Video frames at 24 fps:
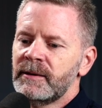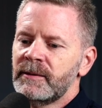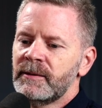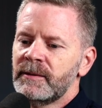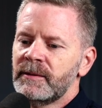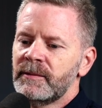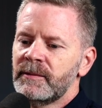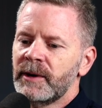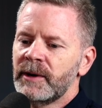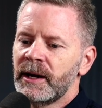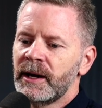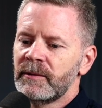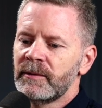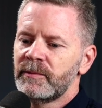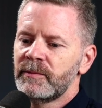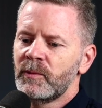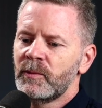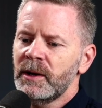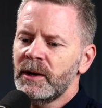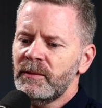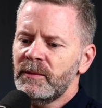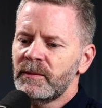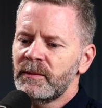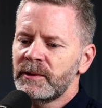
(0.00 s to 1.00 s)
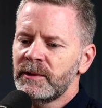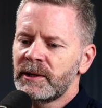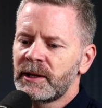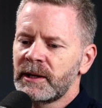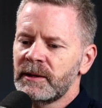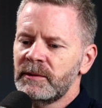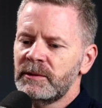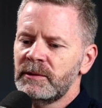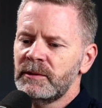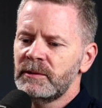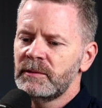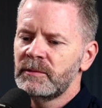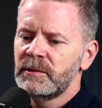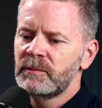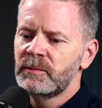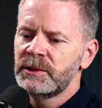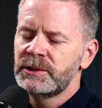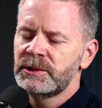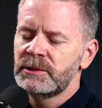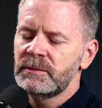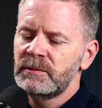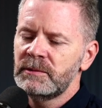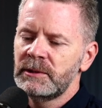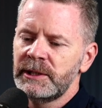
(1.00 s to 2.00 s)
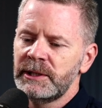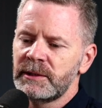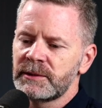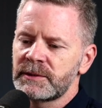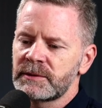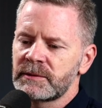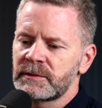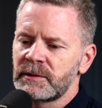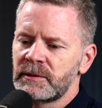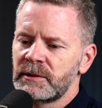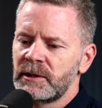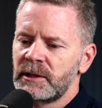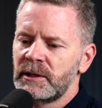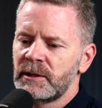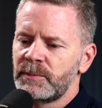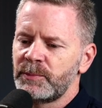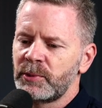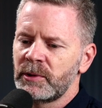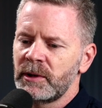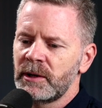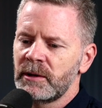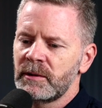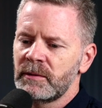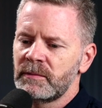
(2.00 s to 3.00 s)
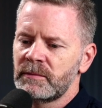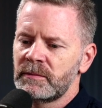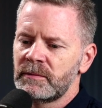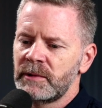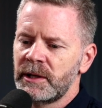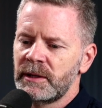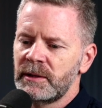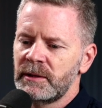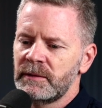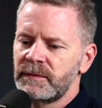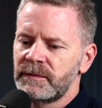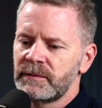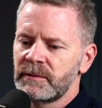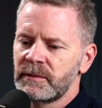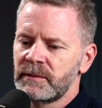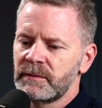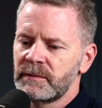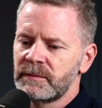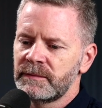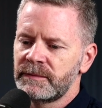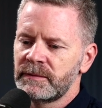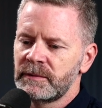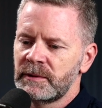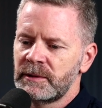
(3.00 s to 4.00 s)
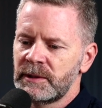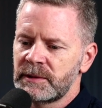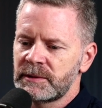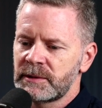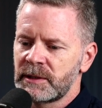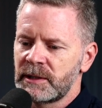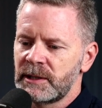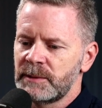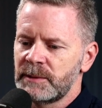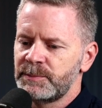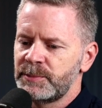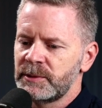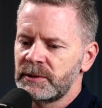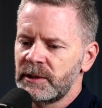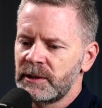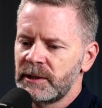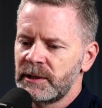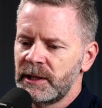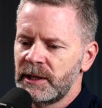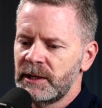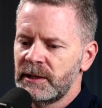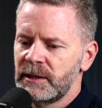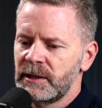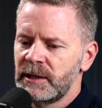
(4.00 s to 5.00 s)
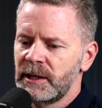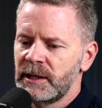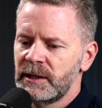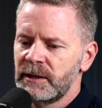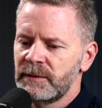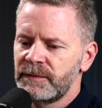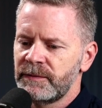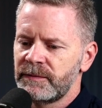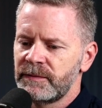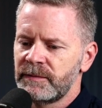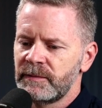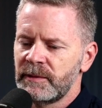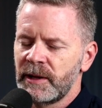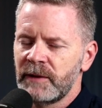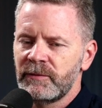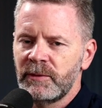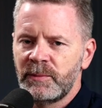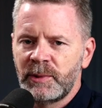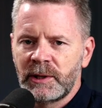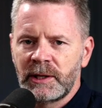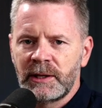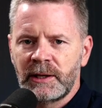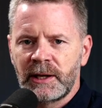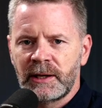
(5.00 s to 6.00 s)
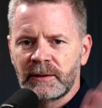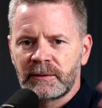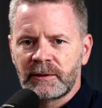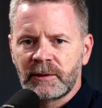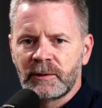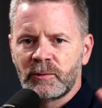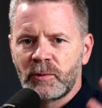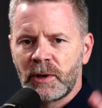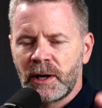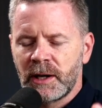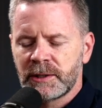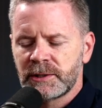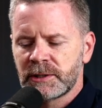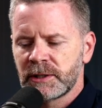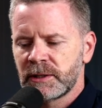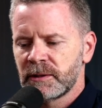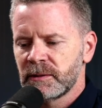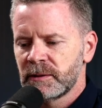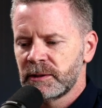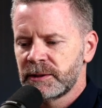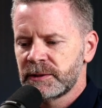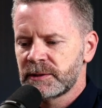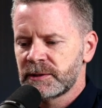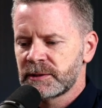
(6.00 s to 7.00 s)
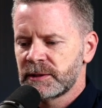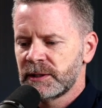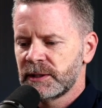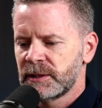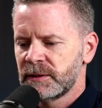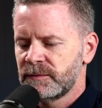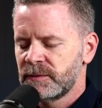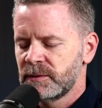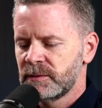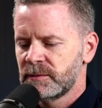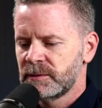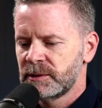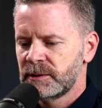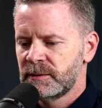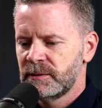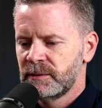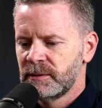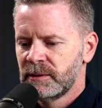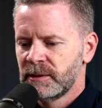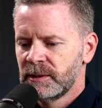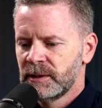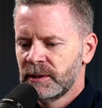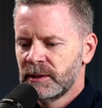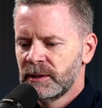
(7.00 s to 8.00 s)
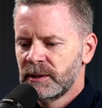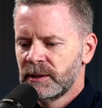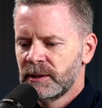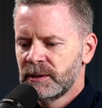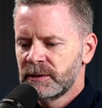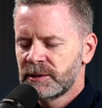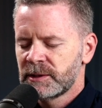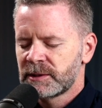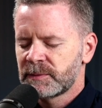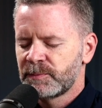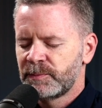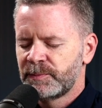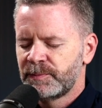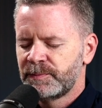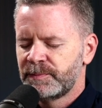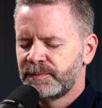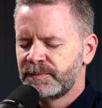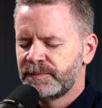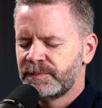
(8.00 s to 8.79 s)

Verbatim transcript: Wow. Why don't we? Can would you lead us in a prayer, Wendy, for for this couple, and and if everybody out there watching or listening, if you would just mm-hmm.